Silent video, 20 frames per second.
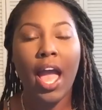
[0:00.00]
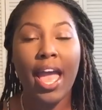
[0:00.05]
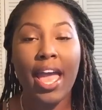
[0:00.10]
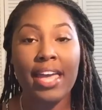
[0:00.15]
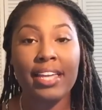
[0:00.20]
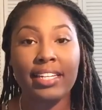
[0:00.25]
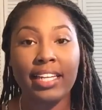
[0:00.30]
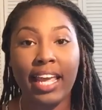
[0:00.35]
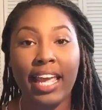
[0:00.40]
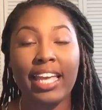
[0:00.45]

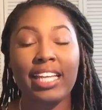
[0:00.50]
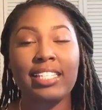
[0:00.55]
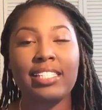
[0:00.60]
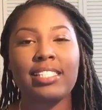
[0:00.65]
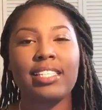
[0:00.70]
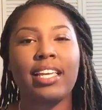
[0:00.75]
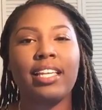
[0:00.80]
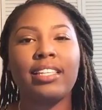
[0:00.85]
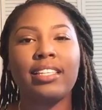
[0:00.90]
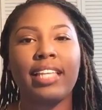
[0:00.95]
an
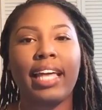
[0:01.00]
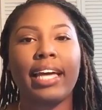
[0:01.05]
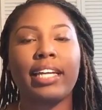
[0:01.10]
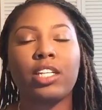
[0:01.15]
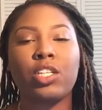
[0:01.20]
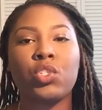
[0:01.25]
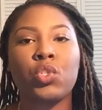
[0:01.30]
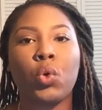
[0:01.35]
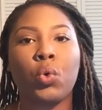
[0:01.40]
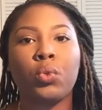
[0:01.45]
8, and
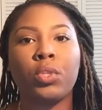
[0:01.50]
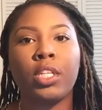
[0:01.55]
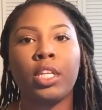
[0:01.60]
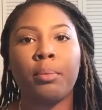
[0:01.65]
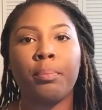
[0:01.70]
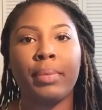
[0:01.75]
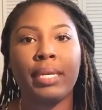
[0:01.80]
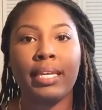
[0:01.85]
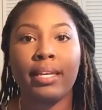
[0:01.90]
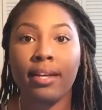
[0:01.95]
that is
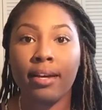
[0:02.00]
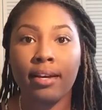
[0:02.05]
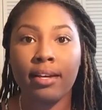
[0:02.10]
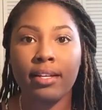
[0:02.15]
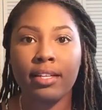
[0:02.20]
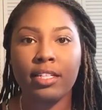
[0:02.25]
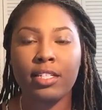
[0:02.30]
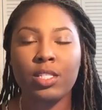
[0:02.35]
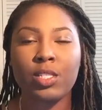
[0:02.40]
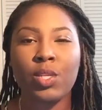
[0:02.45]
only
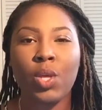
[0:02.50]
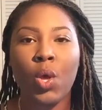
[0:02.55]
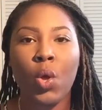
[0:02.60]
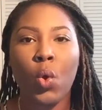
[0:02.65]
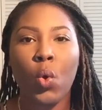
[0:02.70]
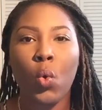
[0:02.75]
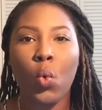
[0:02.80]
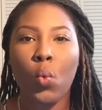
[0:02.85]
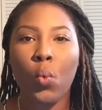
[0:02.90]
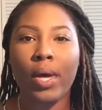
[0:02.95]
because
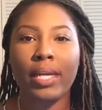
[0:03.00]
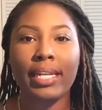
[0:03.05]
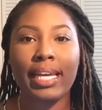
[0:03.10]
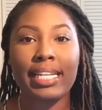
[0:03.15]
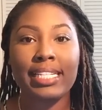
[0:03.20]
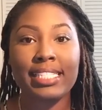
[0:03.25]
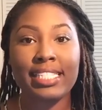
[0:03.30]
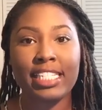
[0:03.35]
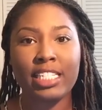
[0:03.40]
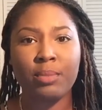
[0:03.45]
when
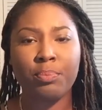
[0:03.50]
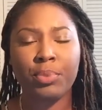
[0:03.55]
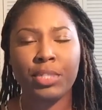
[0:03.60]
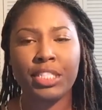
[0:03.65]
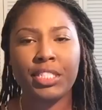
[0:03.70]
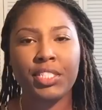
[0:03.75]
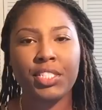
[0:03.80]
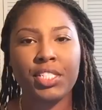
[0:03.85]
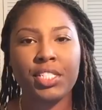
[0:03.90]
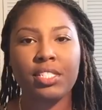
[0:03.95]
I did
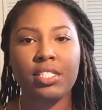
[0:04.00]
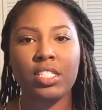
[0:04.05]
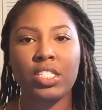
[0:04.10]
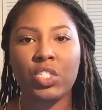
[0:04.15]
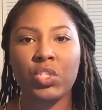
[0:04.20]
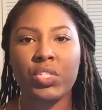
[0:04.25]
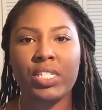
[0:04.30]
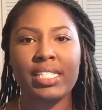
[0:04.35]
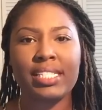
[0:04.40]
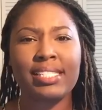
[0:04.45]
purchase the
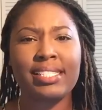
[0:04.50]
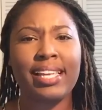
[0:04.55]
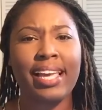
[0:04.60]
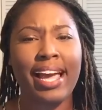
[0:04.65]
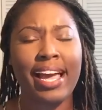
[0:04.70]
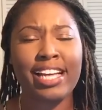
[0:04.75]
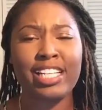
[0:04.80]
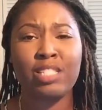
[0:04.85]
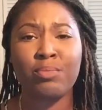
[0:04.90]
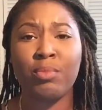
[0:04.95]
dress,
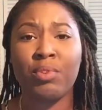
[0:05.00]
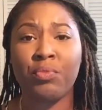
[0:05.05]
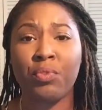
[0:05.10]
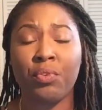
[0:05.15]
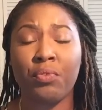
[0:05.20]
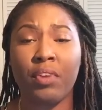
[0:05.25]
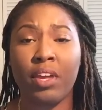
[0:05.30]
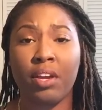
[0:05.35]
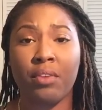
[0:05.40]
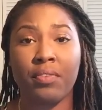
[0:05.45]
they asked me
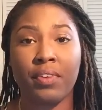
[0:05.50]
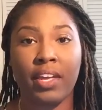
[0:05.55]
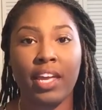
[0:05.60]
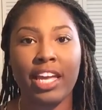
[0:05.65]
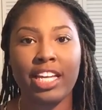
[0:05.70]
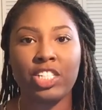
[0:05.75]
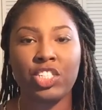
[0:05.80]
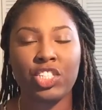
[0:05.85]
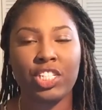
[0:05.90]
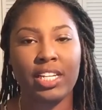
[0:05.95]
for
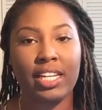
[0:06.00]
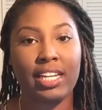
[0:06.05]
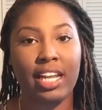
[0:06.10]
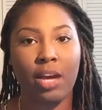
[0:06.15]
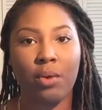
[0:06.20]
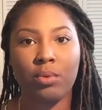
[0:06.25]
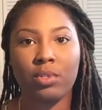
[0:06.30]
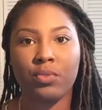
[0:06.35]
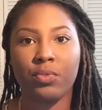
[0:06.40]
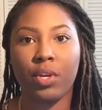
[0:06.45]
verification, and
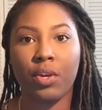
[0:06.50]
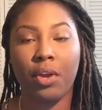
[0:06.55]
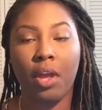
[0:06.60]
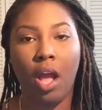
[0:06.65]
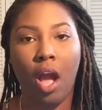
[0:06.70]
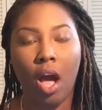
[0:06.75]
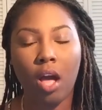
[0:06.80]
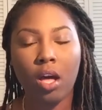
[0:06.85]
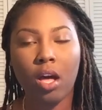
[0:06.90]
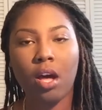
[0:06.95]
I was
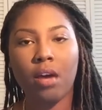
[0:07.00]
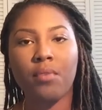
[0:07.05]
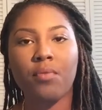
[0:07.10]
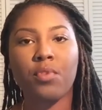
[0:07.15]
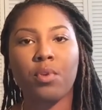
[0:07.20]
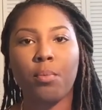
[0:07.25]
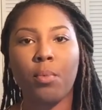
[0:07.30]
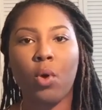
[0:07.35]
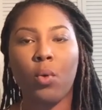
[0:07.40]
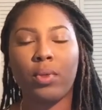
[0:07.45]
very
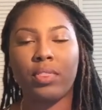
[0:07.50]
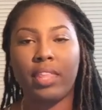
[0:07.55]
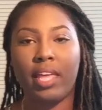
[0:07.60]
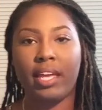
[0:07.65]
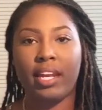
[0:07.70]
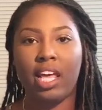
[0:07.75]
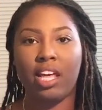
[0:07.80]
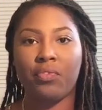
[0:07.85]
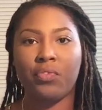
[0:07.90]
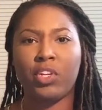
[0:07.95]
uncomfortable with
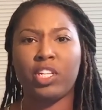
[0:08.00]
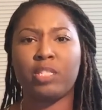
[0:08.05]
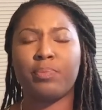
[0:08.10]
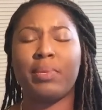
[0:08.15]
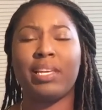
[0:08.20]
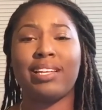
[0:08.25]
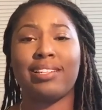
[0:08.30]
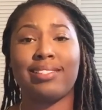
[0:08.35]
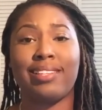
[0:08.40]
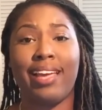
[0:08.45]
that at first
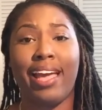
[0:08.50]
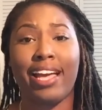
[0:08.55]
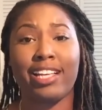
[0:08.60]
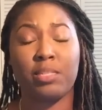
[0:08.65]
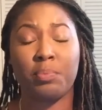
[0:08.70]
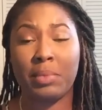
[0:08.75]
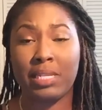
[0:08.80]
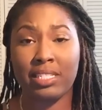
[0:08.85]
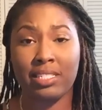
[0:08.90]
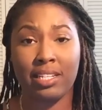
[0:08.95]
because they
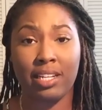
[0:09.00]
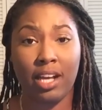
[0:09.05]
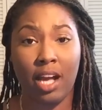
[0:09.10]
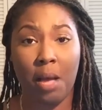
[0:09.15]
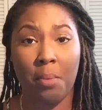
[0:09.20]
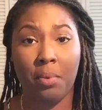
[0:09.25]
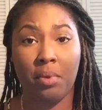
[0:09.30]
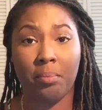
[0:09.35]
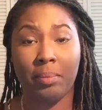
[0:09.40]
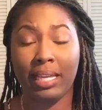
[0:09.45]
asked me to send a
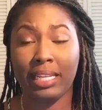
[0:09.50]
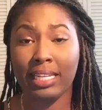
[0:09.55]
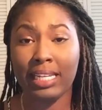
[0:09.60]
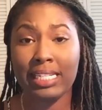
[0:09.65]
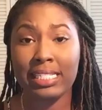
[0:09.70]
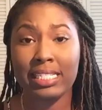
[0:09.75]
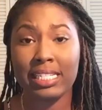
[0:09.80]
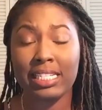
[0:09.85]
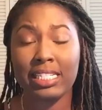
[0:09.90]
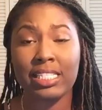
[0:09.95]
copy of my
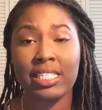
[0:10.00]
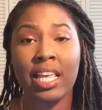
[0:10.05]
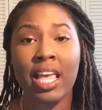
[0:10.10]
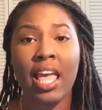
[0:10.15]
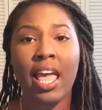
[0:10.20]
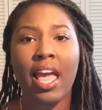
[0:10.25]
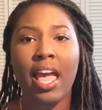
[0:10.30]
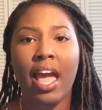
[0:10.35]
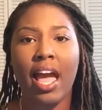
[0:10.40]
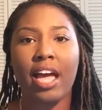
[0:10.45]
license
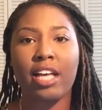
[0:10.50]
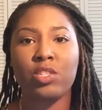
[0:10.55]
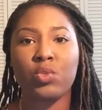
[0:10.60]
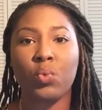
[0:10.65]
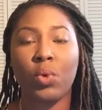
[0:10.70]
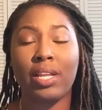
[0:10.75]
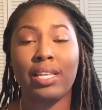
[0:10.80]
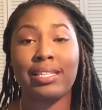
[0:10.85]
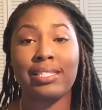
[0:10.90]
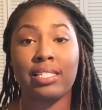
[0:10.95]

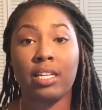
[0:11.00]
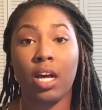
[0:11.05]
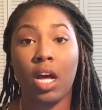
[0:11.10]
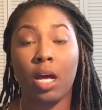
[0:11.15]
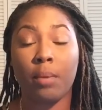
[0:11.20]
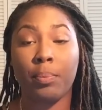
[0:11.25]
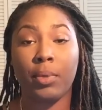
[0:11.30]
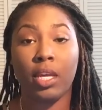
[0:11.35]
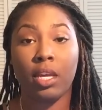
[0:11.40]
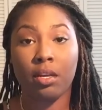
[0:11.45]
as well as a
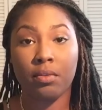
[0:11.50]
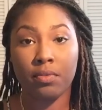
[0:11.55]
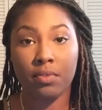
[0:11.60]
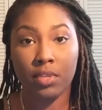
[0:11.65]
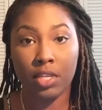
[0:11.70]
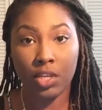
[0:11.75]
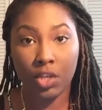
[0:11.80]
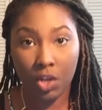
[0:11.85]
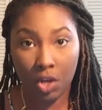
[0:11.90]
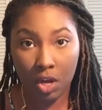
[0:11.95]
copy of
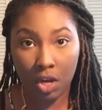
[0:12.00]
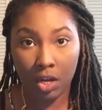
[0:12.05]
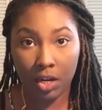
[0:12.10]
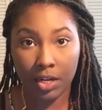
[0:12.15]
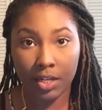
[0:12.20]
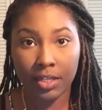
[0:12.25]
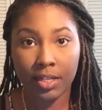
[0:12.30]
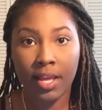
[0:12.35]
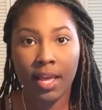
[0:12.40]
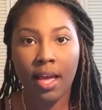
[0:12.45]
the
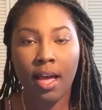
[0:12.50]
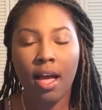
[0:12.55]
card